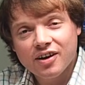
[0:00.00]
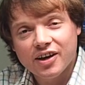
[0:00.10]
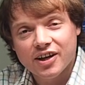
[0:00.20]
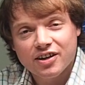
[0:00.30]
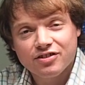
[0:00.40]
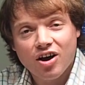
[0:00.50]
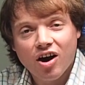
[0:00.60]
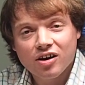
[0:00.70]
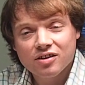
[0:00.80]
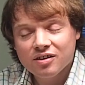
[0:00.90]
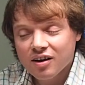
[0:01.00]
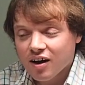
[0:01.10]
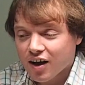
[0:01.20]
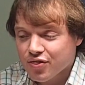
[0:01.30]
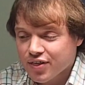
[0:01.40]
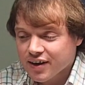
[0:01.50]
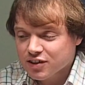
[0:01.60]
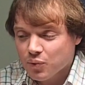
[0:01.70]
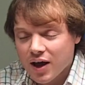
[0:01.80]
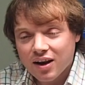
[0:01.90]
in his garden and
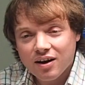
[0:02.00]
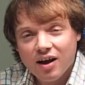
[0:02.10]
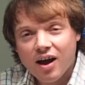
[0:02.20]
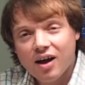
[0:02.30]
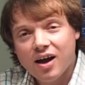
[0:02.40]
thinks, well,